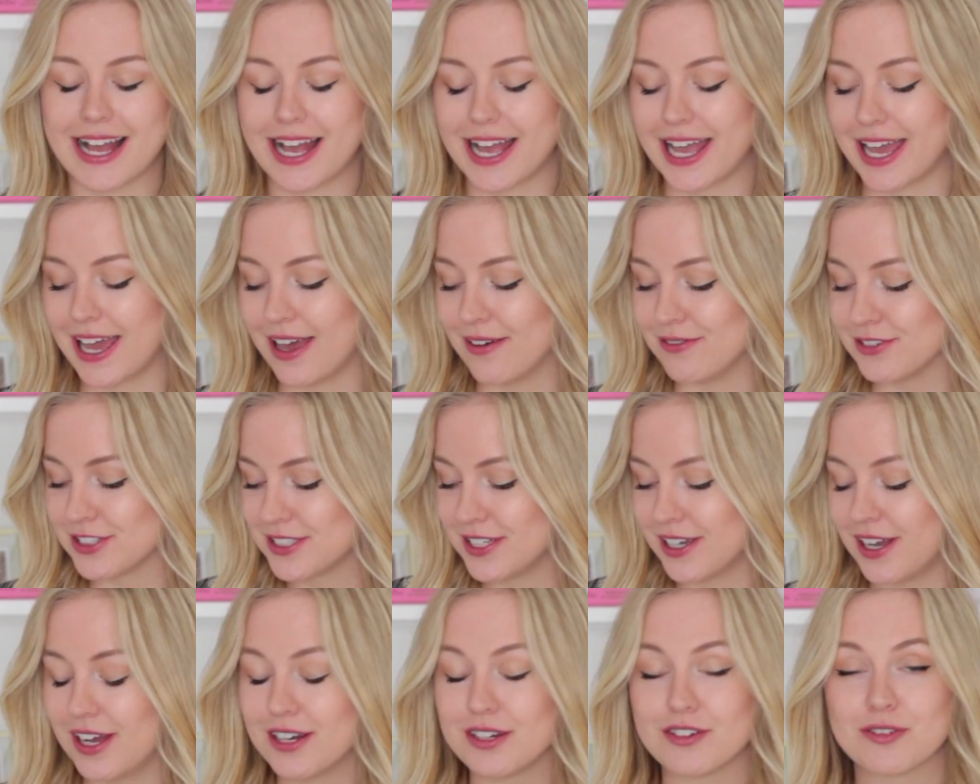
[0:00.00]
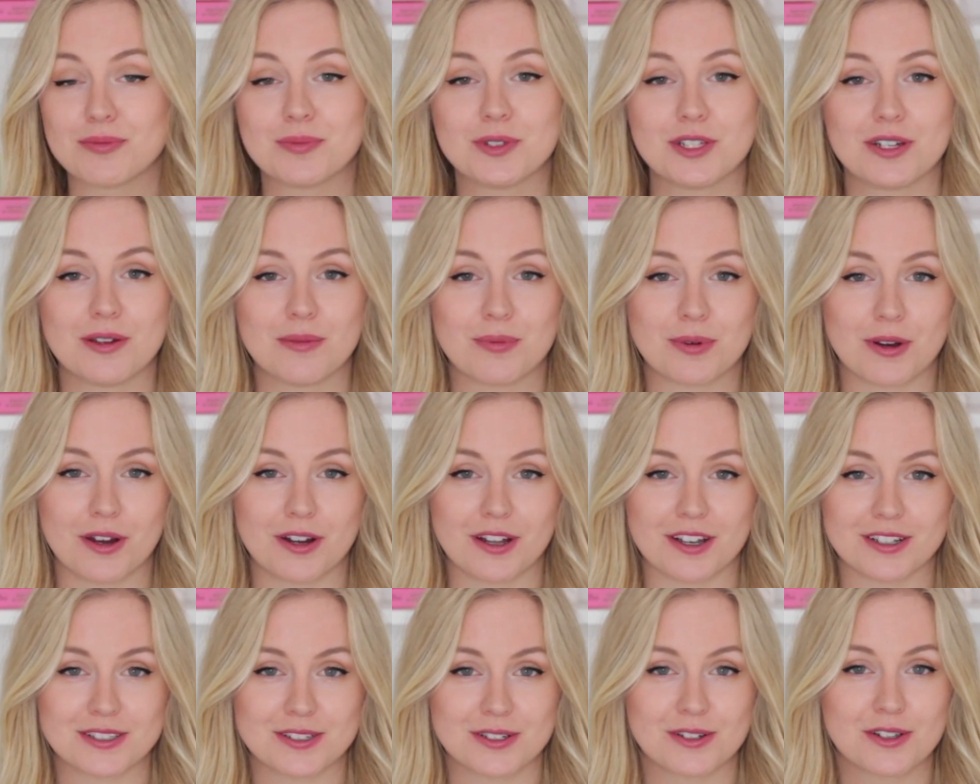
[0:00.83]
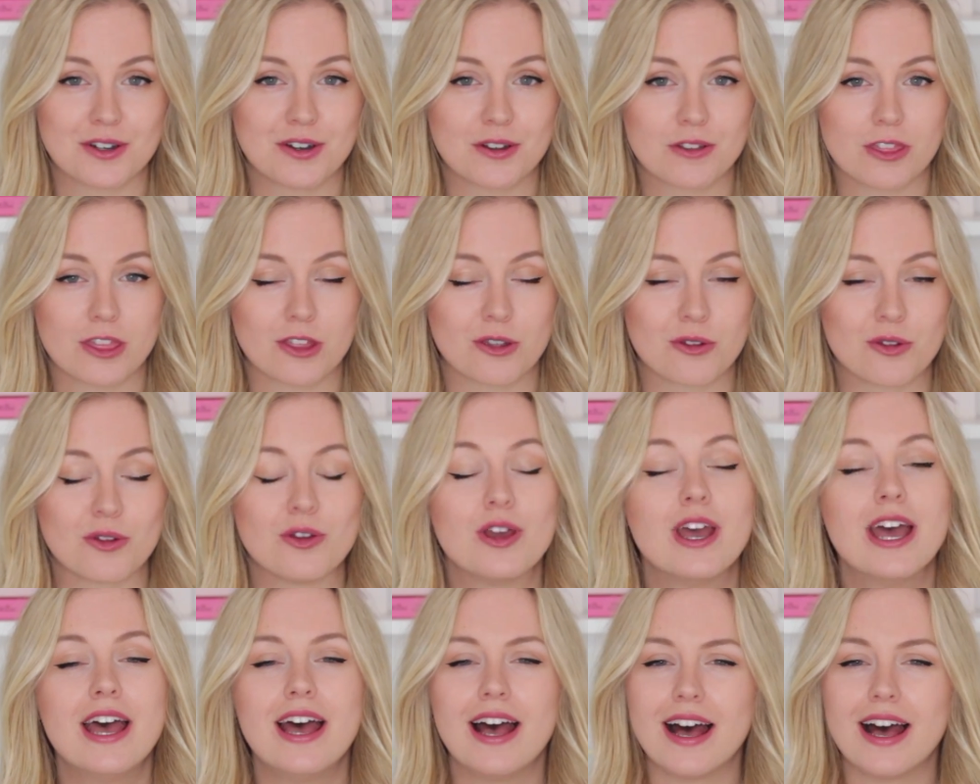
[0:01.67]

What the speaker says: I have a ton of beauty products to go through,